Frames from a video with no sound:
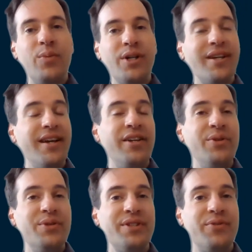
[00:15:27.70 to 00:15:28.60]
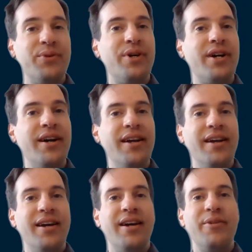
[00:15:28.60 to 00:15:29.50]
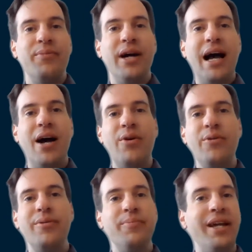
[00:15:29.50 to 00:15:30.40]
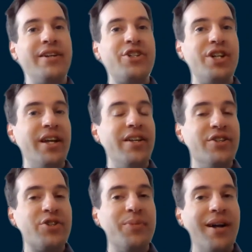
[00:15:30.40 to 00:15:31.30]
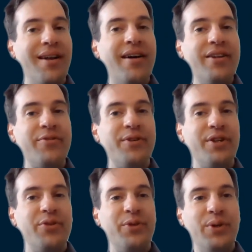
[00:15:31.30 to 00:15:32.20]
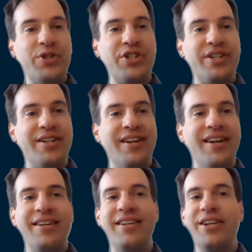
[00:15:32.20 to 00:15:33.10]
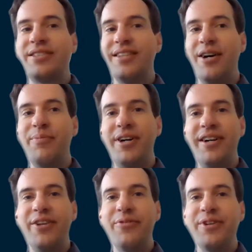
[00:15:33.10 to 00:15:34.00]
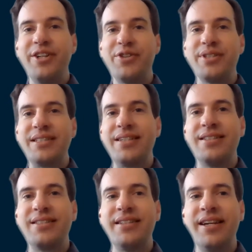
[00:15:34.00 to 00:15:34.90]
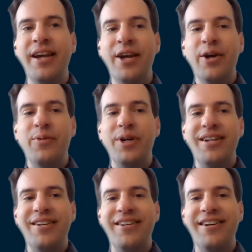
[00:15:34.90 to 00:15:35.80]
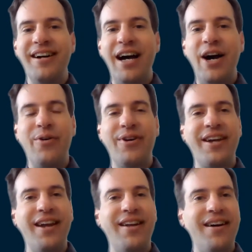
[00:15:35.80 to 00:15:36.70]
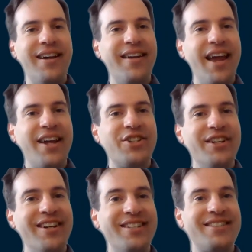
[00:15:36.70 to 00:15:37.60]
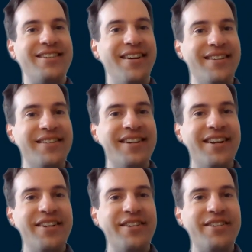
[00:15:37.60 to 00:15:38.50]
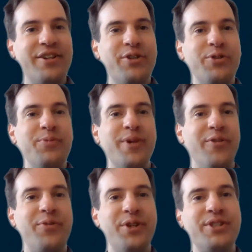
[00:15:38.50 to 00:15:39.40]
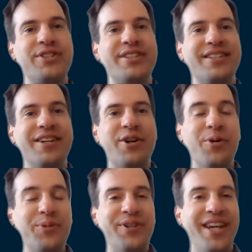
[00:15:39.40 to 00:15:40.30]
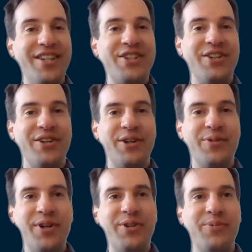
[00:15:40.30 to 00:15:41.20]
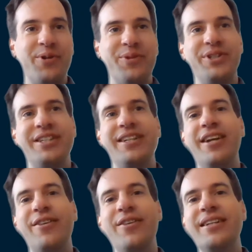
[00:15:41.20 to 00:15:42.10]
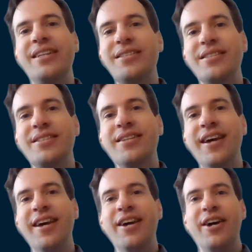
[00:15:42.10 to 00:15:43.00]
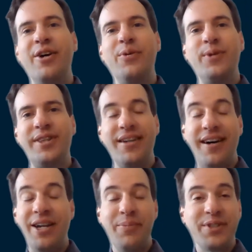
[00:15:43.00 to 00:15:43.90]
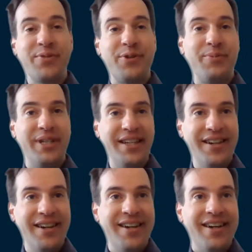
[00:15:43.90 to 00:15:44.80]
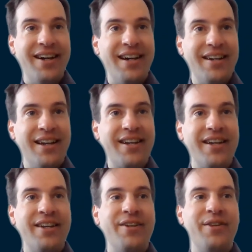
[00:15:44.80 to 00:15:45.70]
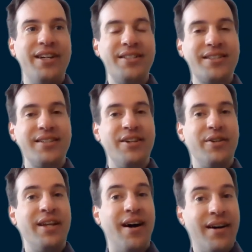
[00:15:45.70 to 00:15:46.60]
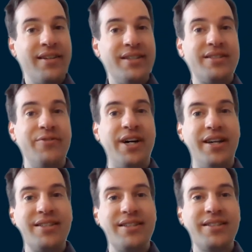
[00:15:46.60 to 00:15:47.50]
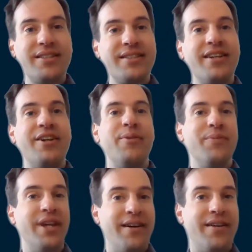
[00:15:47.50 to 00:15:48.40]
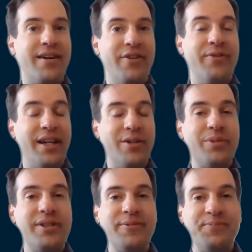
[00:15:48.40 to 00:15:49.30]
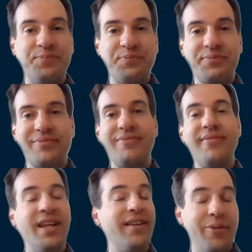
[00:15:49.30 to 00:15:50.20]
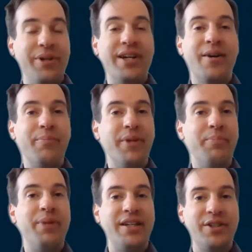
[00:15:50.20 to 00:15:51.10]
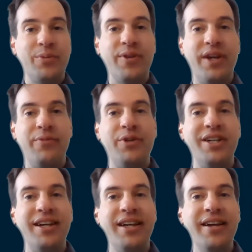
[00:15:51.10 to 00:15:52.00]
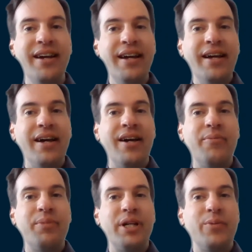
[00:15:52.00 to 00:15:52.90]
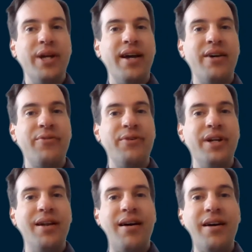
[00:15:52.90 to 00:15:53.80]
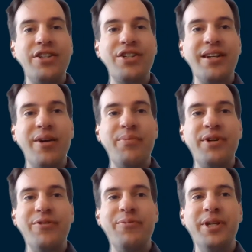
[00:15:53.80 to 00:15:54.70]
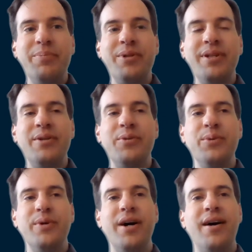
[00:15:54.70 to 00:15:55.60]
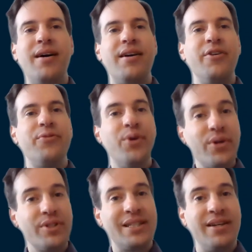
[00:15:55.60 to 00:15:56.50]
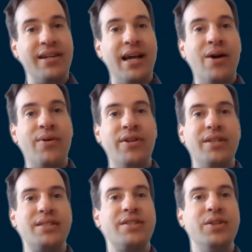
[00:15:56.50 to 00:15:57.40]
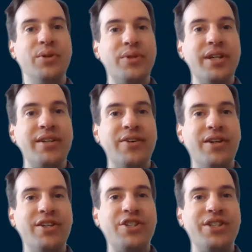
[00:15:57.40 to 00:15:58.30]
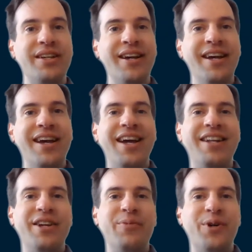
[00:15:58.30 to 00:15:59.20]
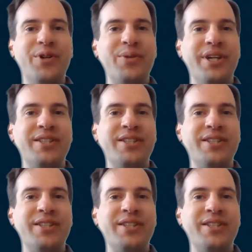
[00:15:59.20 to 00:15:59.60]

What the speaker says: what can I use it for? How may it change my life in the future? And some are even interested in say, well, how can I actually get started and do my first computation on a quantum computer? And I think this is what the hype is for me. Like there are these devices, they are available. They become better with every day, but we have a large number of people who are focusing now on this new technology, and they want to